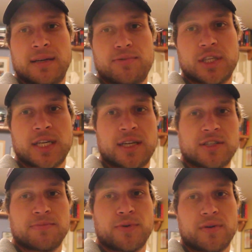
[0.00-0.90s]
Appreciate
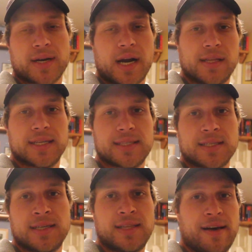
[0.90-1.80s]
your support
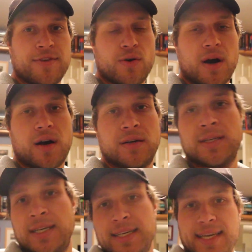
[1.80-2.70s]
regardless. Love you all.